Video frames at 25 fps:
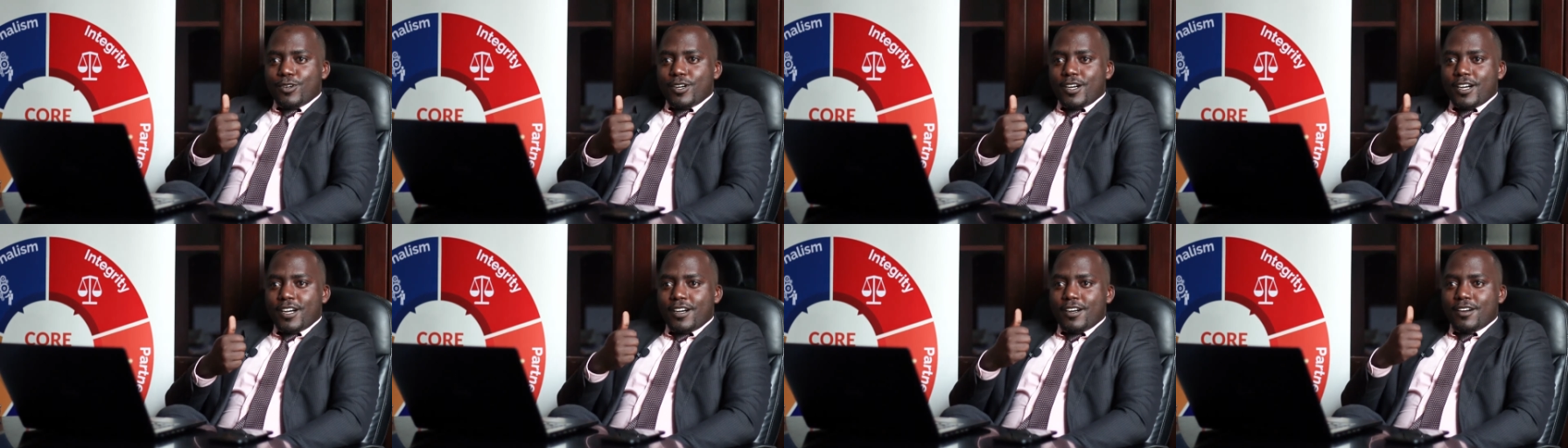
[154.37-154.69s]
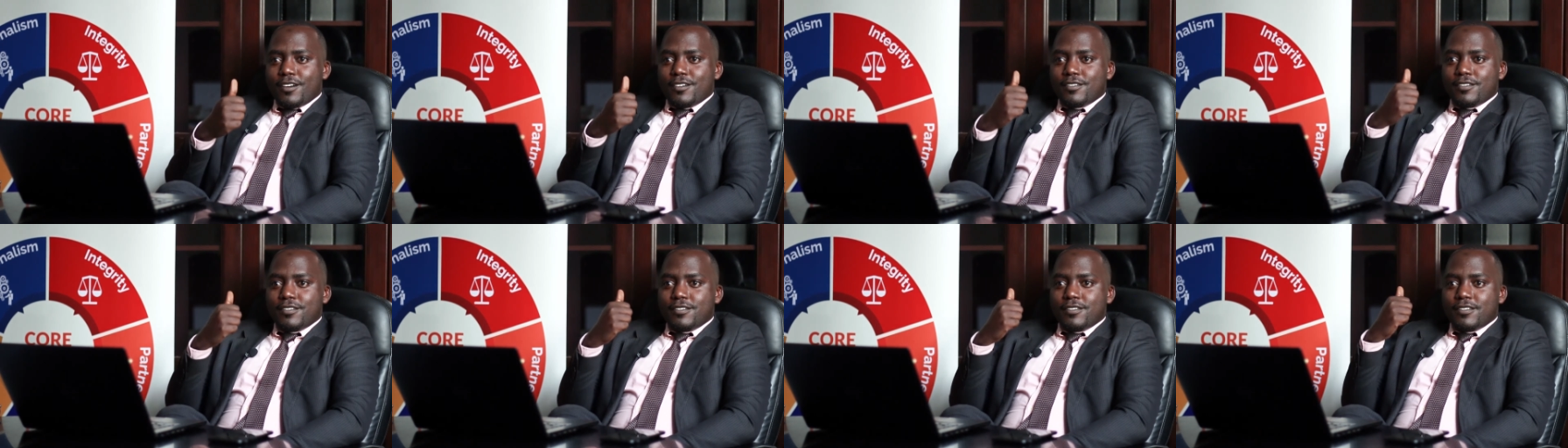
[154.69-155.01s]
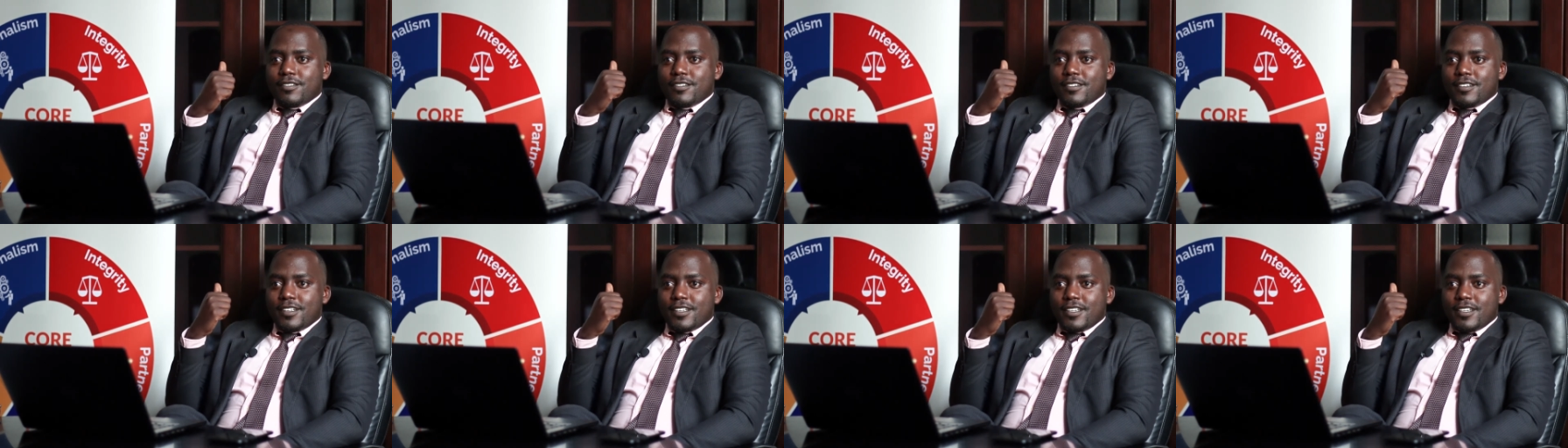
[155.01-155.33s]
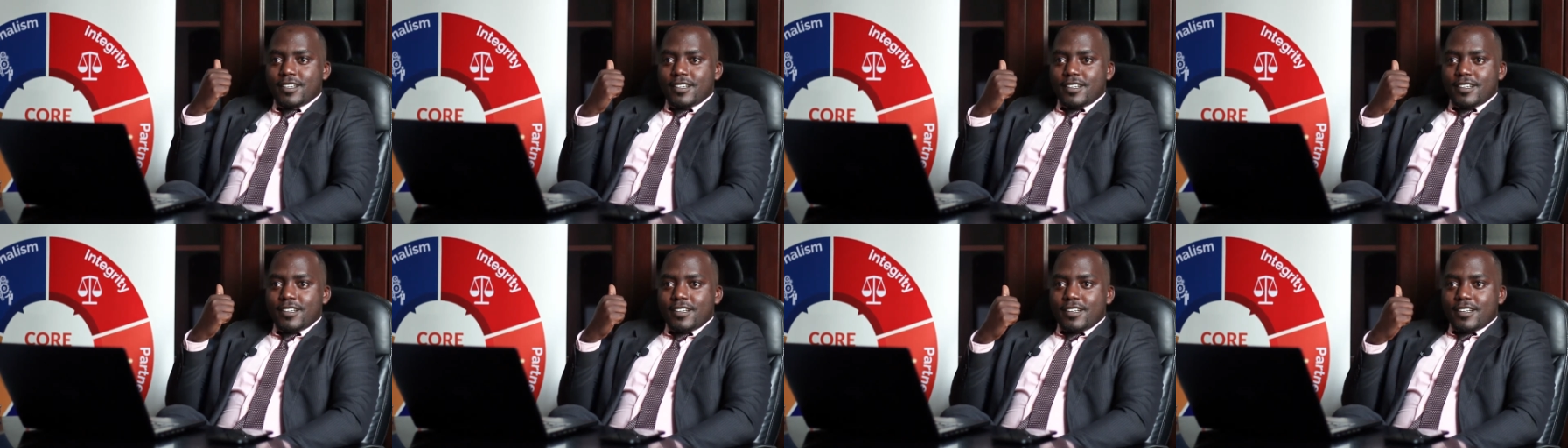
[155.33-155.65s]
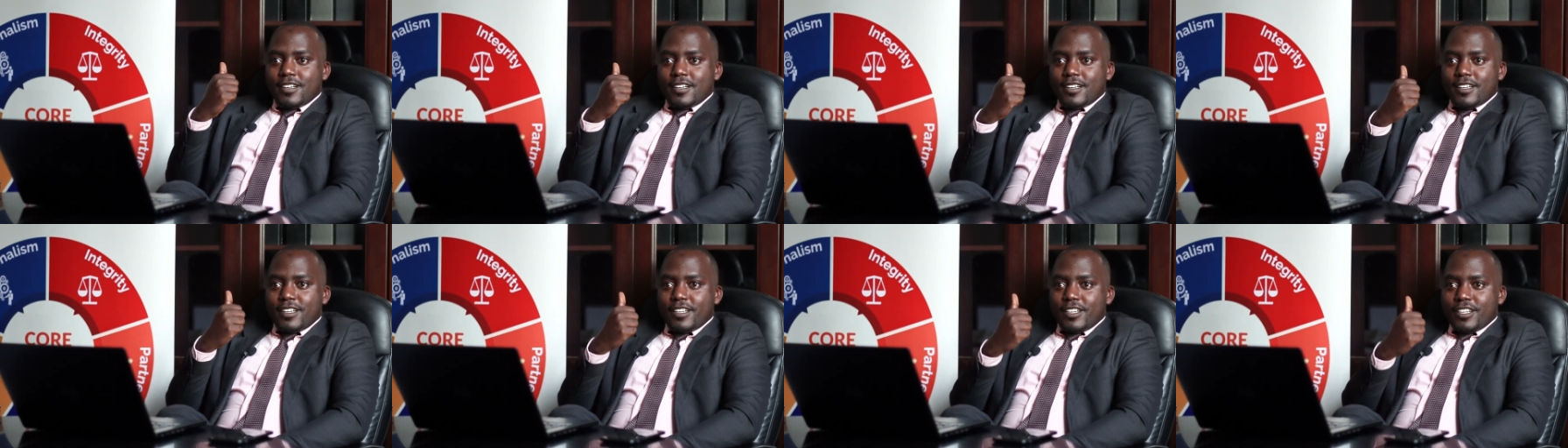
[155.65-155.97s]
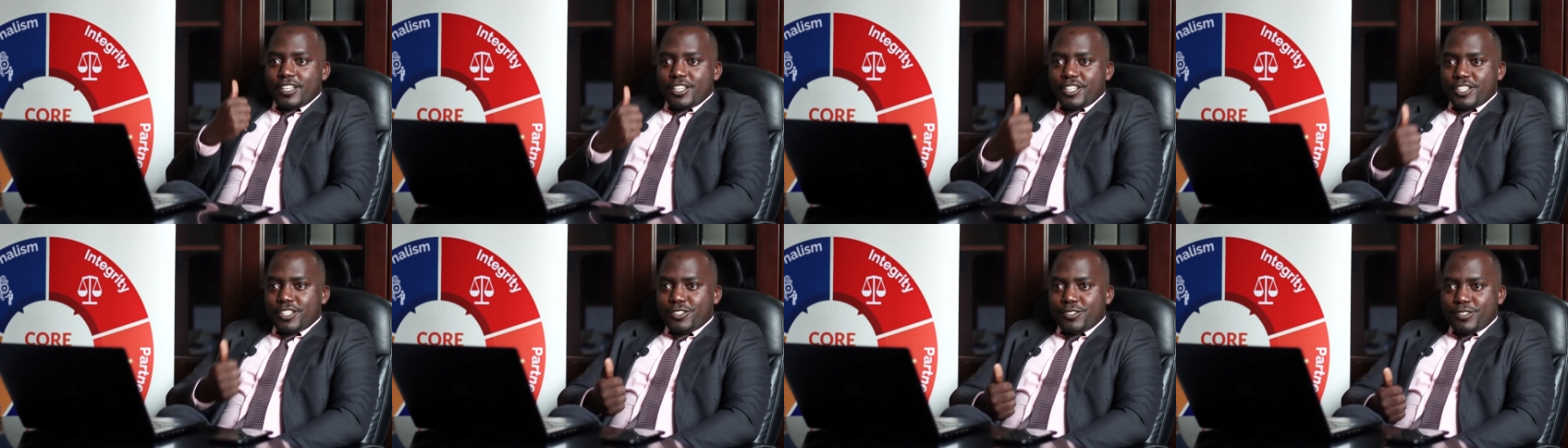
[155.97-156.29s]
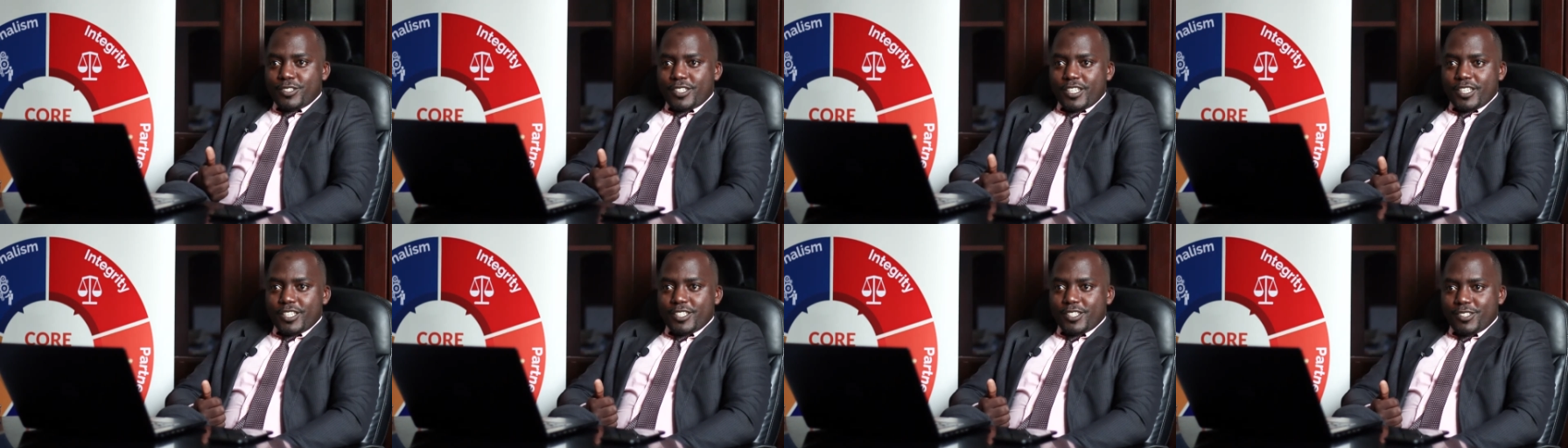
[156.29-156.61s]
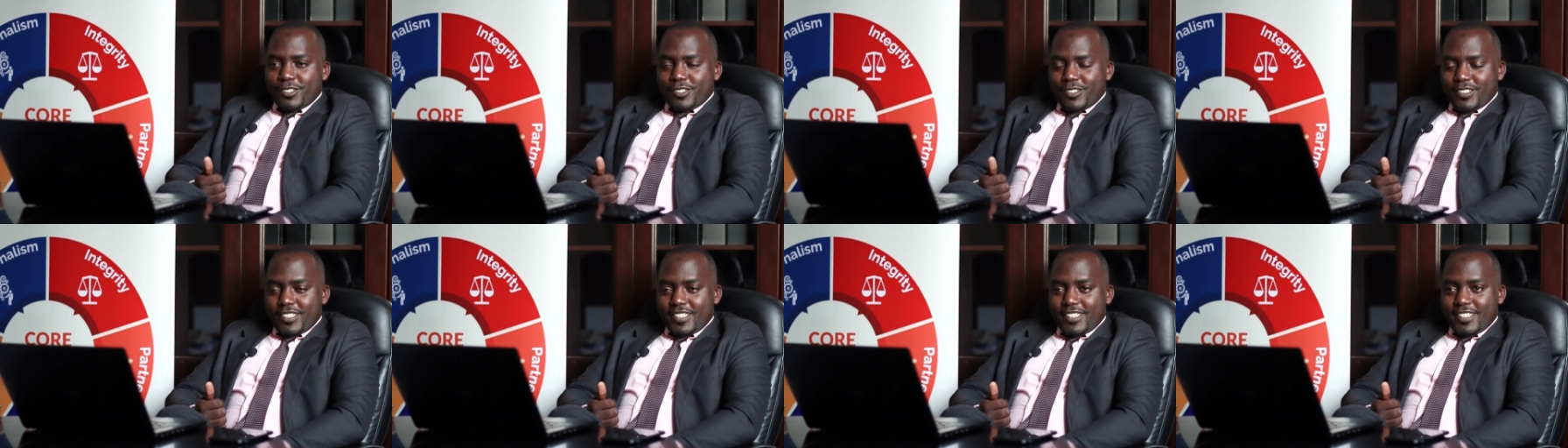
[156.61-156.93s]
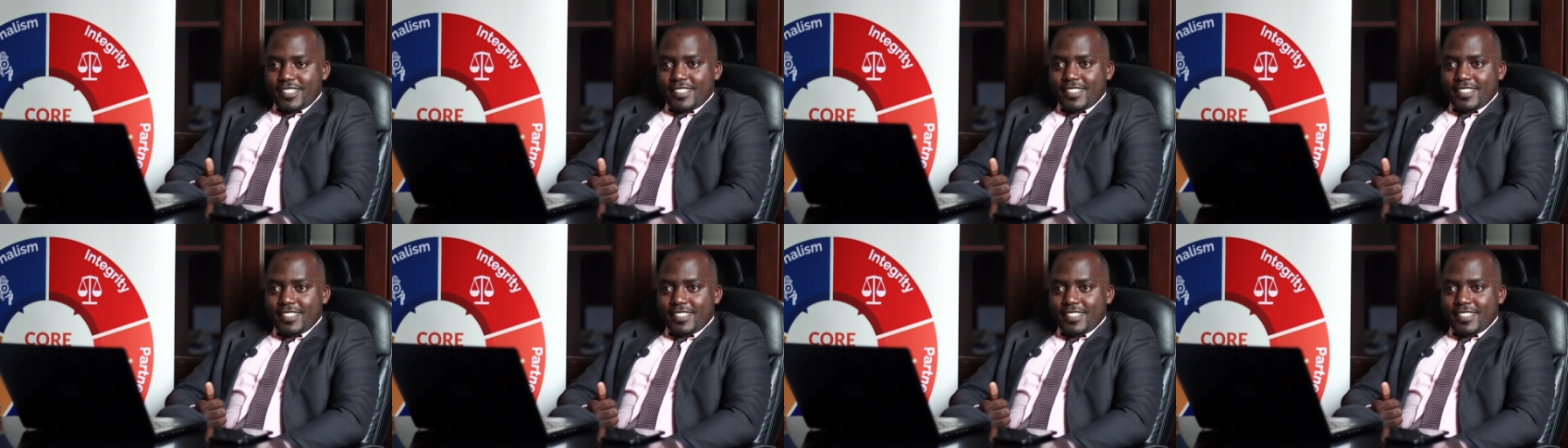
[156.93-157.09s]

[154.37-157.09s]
have education.